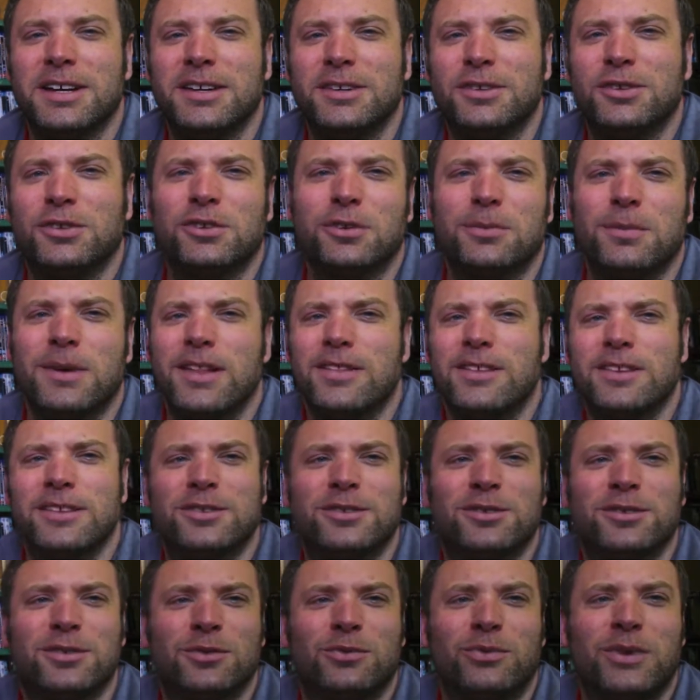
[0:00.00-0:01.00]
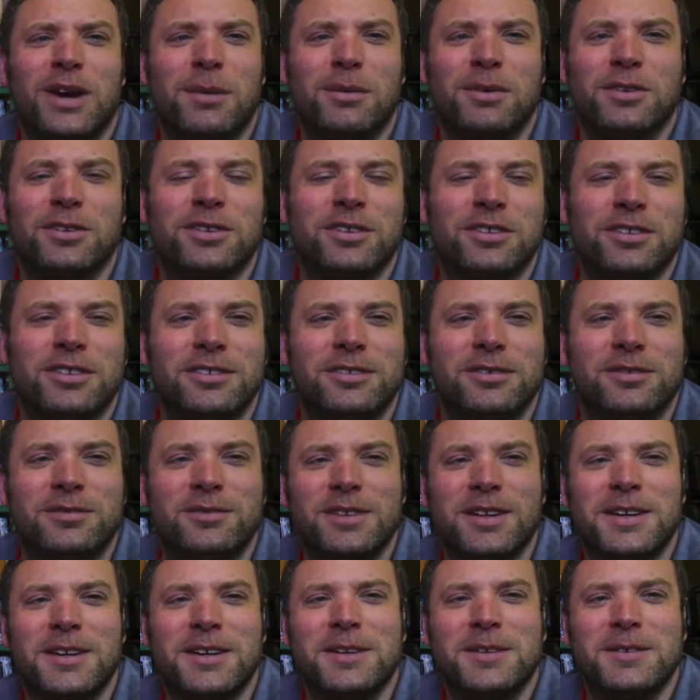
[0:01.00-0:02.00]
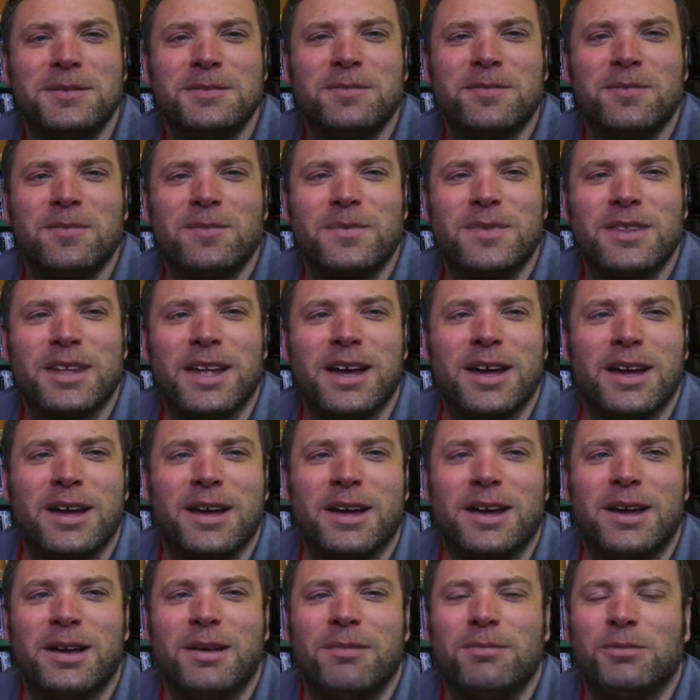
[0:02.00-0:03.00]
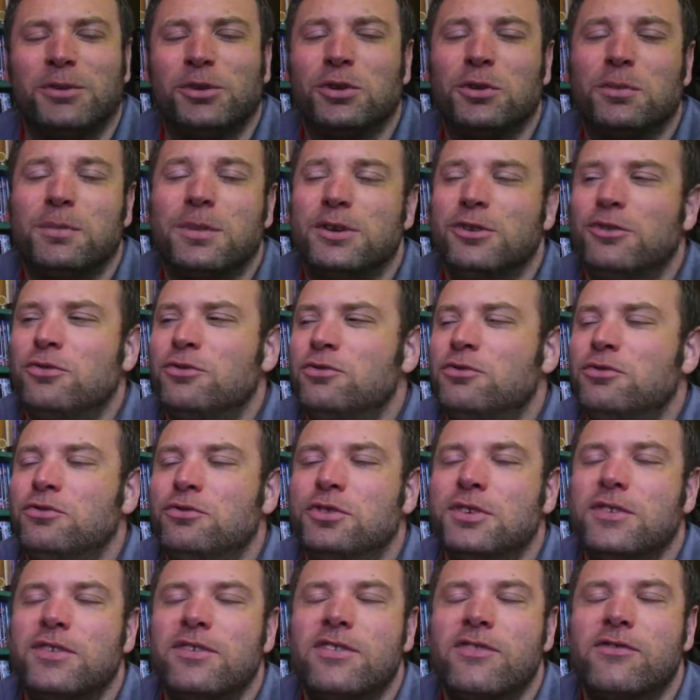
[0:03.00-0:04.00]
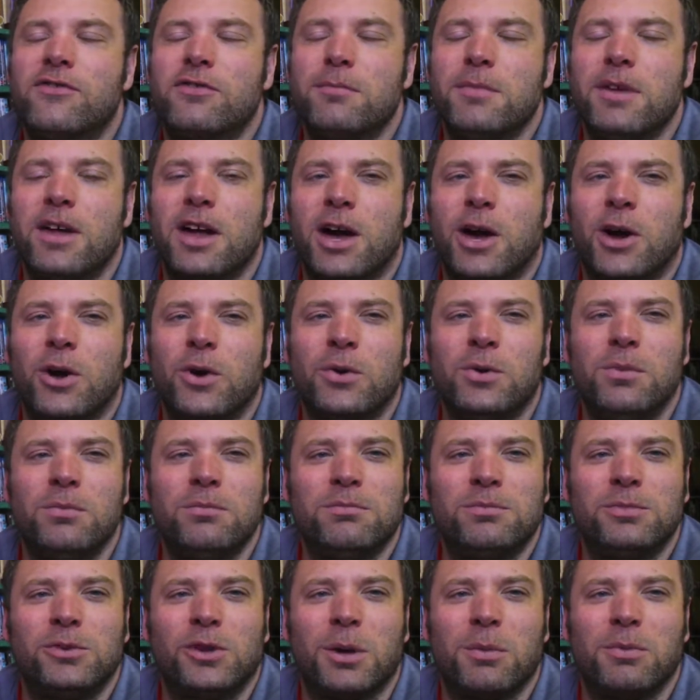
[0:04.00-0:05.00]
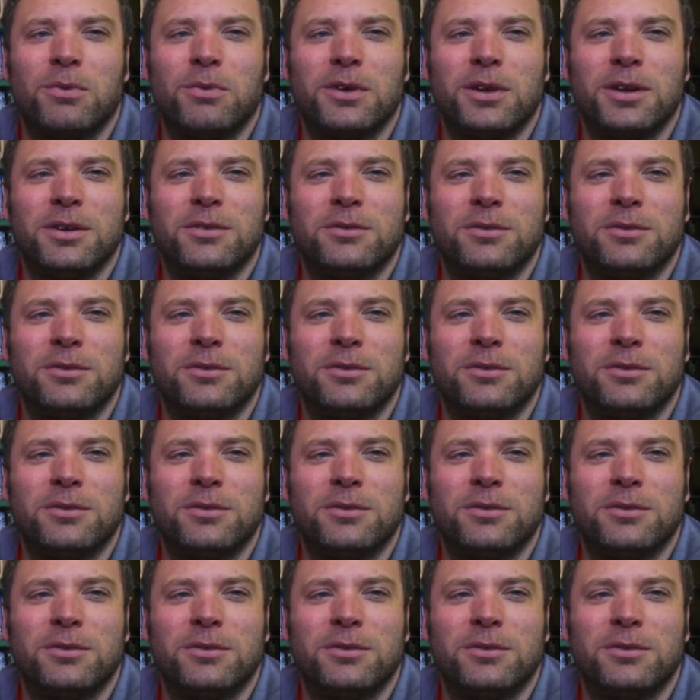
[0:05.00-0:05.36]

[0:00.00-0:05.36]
just sort of about these sort of rabbits that are sort of been driven from their home type thing,